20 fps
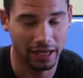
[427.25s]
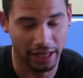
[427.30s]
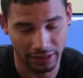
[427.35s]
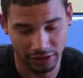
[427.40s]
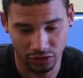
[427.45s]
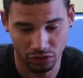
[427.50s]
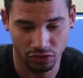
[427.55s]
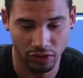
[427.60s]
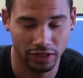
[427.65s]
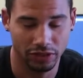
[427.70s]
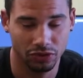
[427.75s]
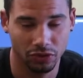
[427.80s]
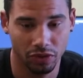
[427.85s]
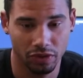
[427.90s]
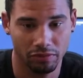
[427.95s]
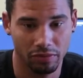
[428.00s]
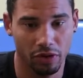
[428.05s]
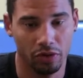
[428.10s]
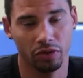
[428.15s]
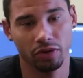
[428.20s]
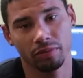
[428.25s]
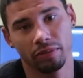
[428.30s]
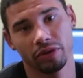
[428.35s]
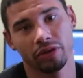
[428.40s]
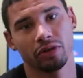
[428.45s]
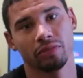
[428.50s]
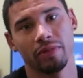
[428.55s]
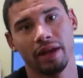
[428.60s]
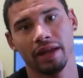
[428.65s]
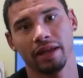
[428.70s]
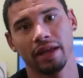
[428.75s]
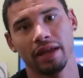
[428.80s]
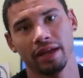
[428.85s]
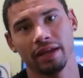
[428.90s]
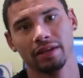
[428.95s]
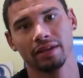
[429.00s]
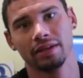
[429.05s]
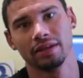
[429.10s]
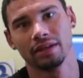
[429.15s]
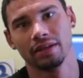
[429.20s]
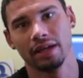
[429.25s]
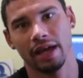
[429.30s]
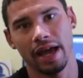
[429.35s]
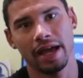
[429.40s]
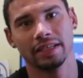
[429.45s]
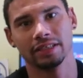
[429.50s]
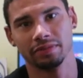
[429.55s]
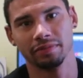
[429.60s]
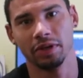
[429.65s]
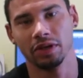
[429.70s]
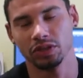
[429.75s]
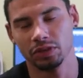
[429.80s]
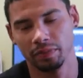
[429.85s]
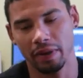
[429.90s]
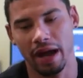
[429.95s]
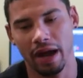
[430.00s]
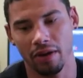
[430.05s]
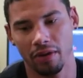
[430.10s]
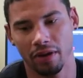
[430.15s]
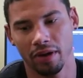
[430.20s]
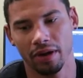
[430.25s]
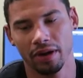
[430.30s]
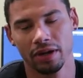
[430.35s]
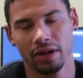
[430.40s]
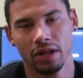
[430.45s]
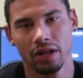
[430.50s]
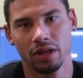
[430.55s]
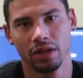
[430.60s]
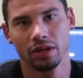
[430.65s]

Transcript: less stress on the motor, but you're making as much power.